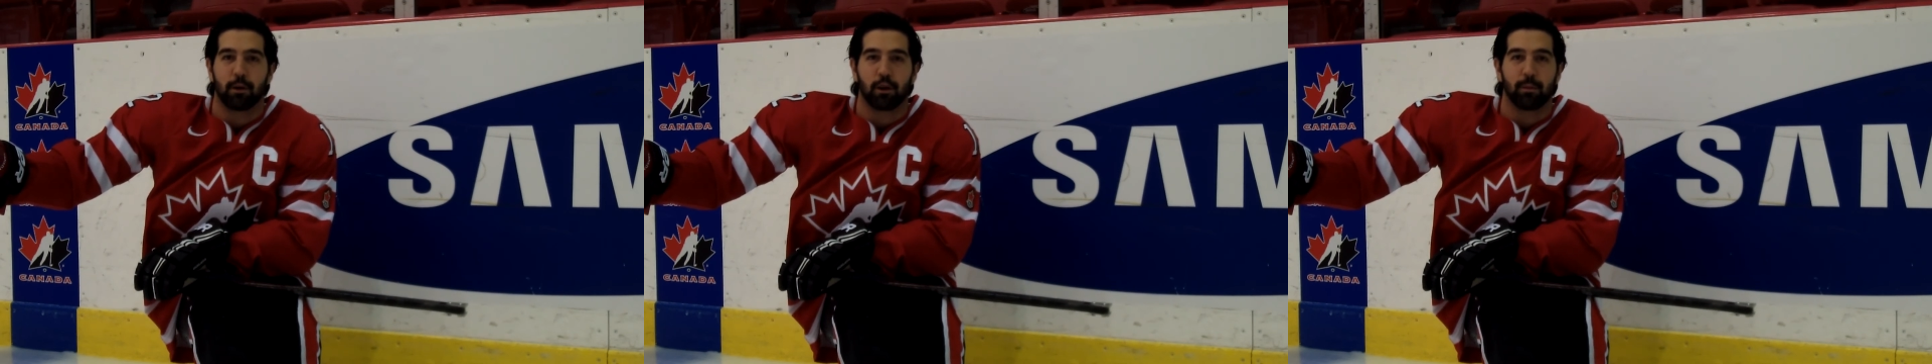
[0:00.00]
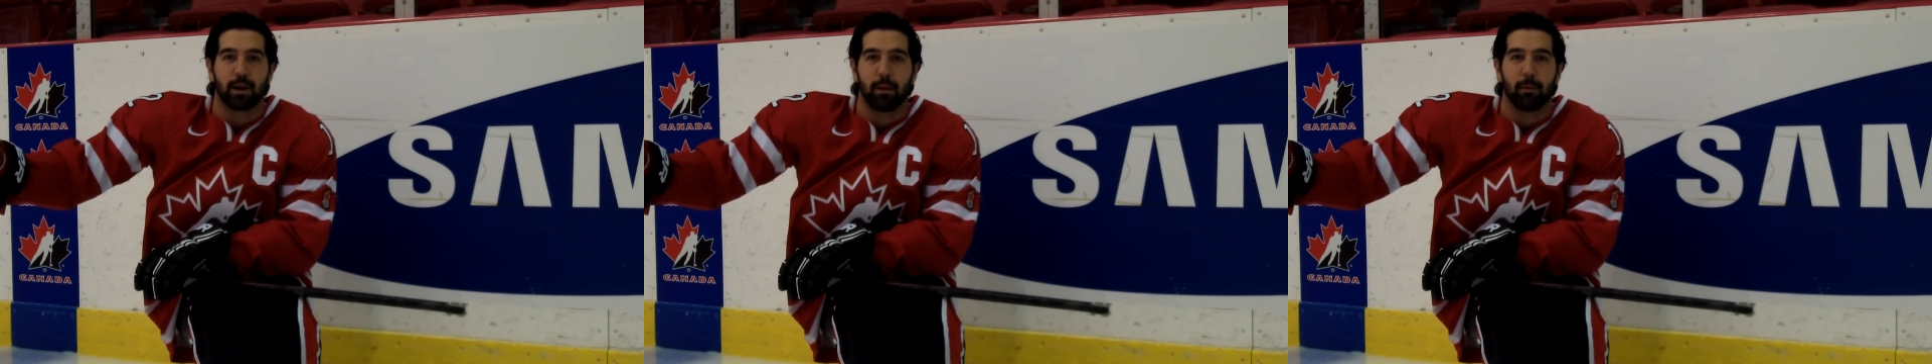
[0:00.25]
you're
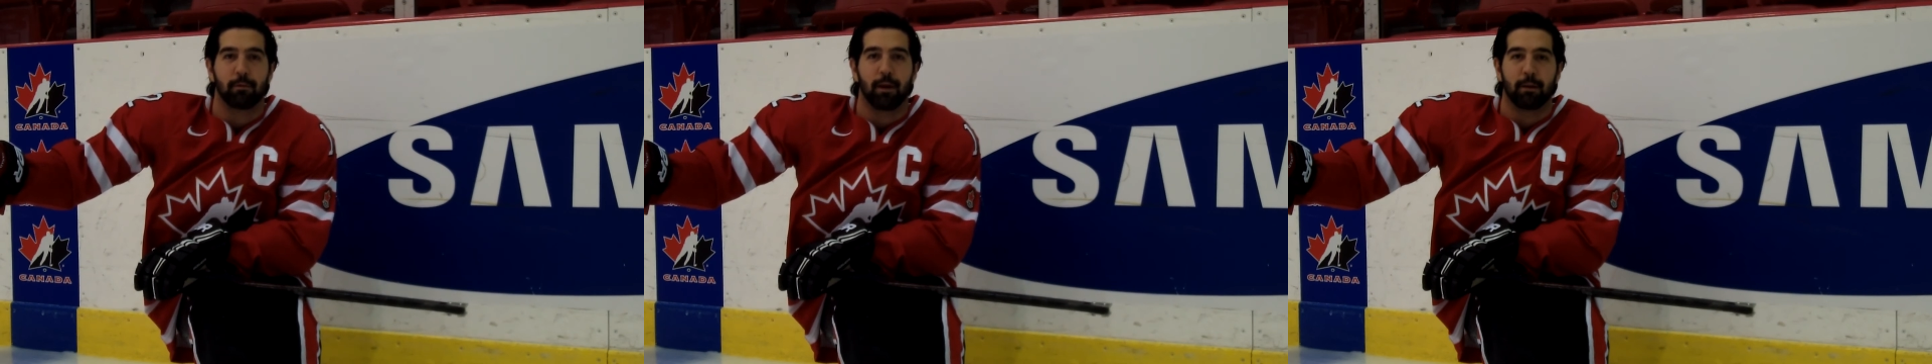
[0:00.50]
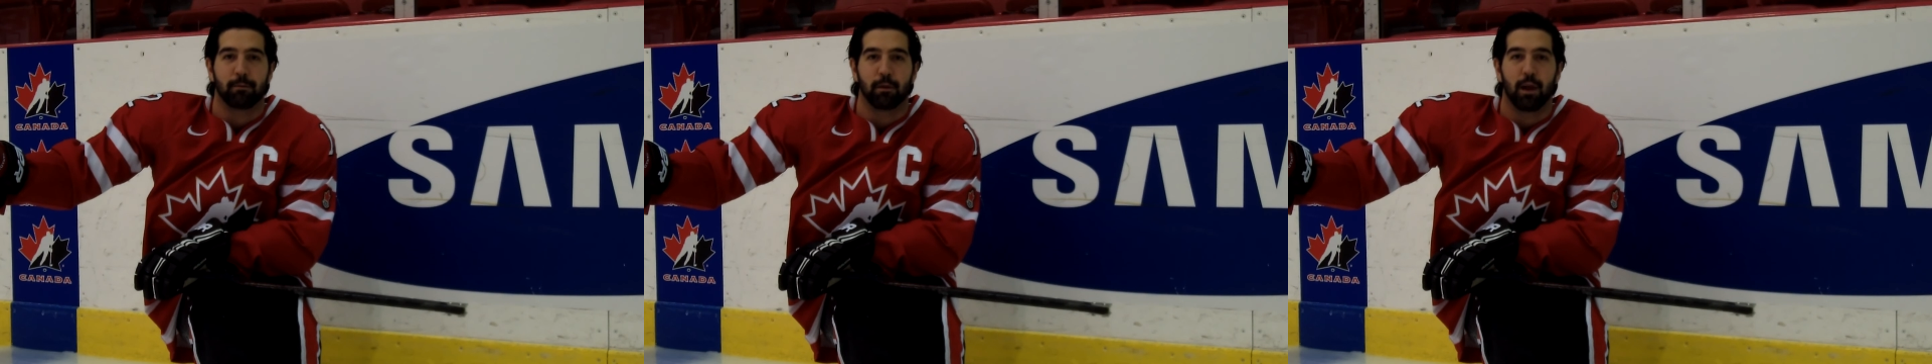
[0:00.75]
going to become a
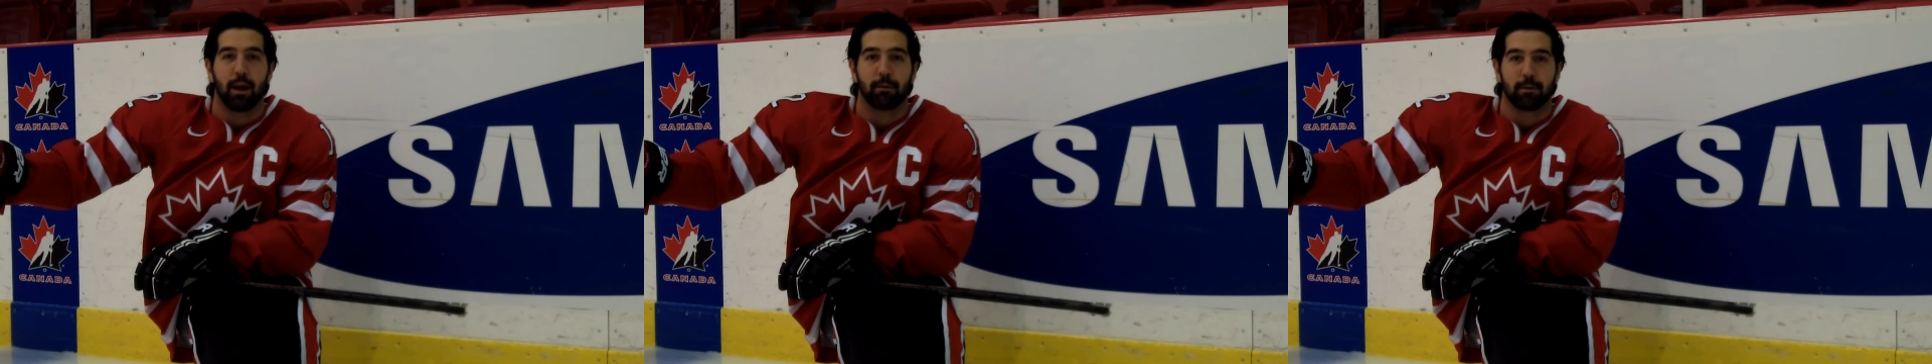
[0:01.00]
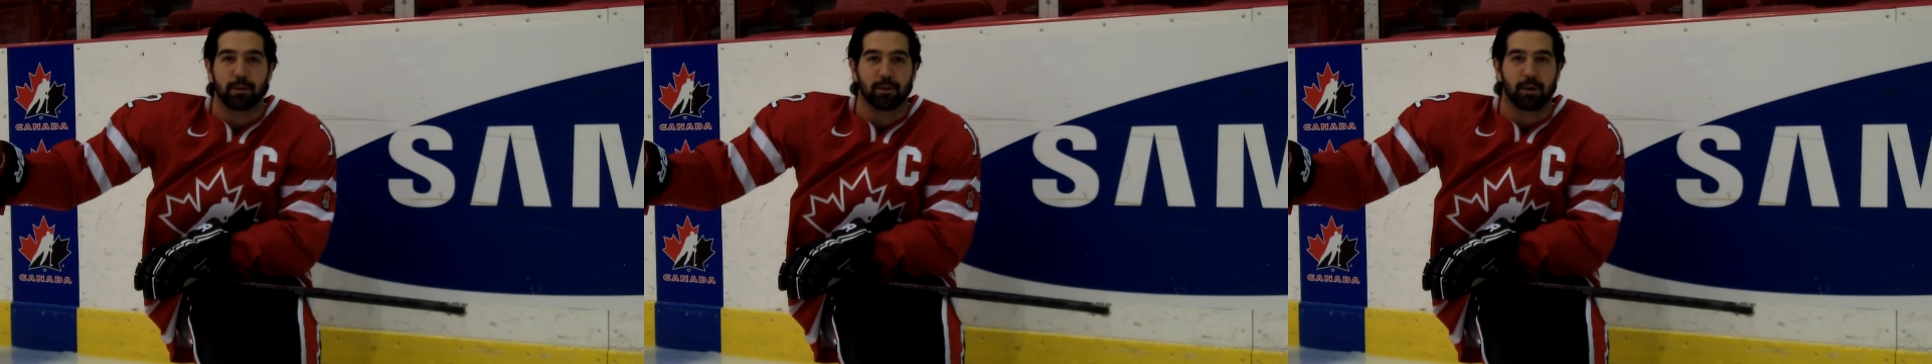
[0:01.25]
fan for life.
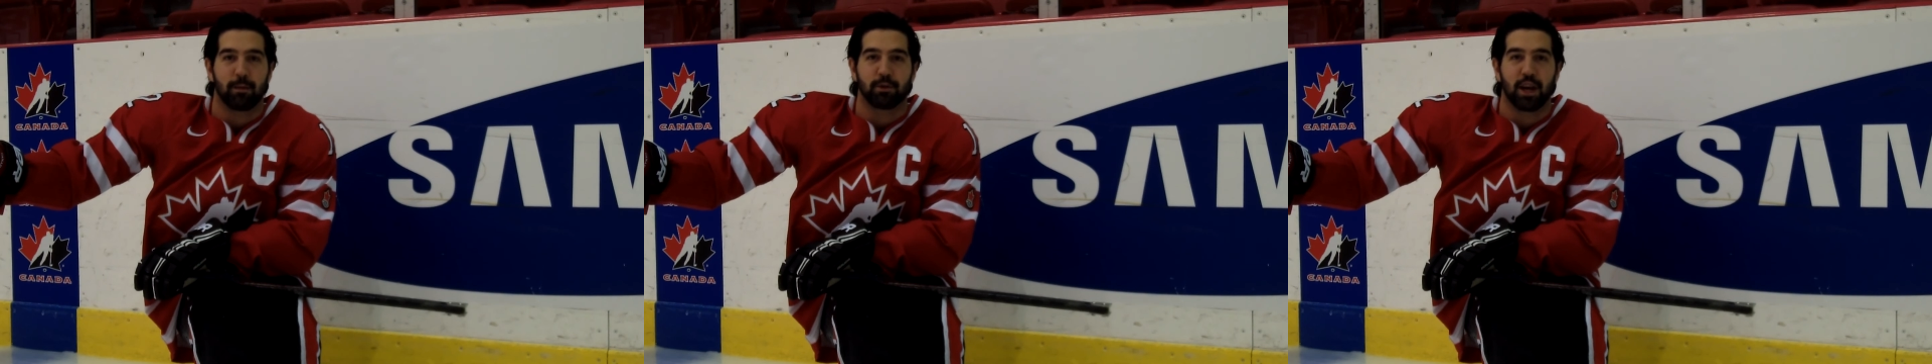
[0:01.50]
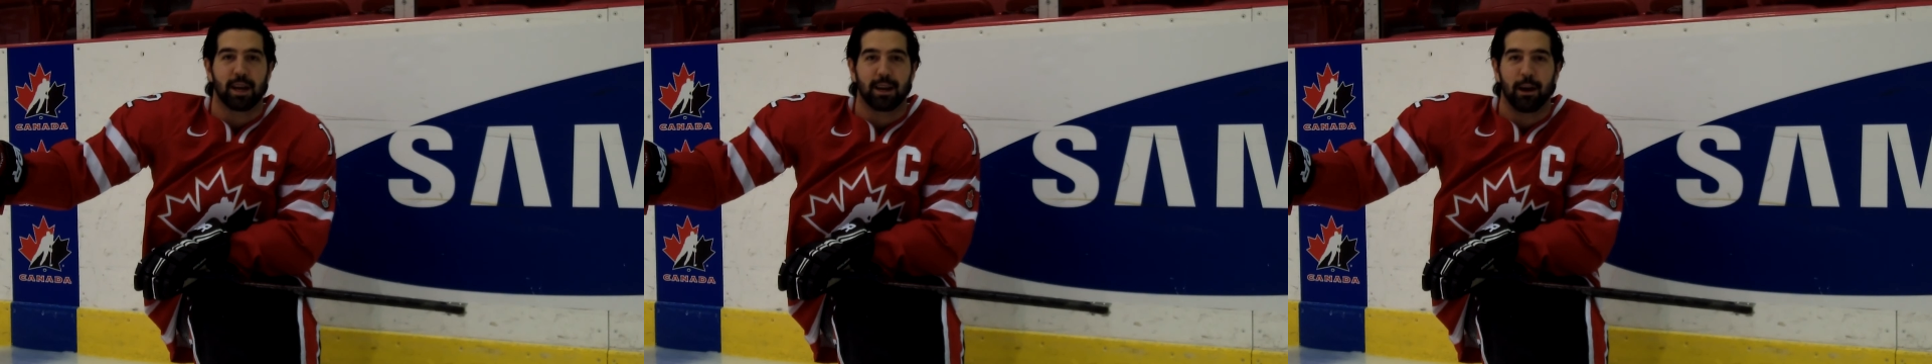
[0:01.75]
So come
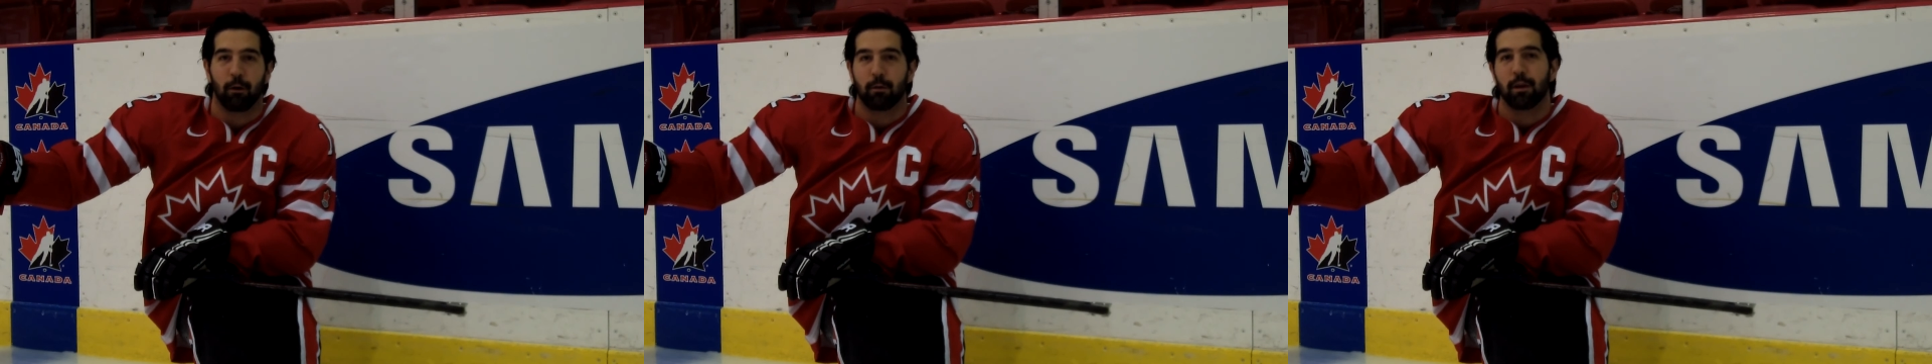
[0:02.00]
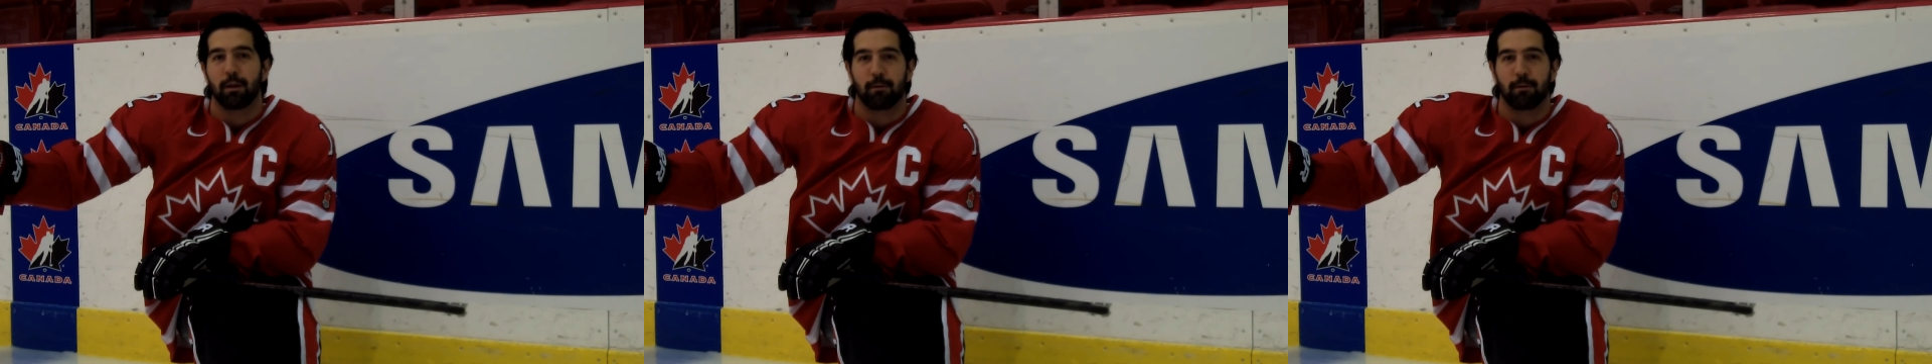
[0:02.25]
check it out.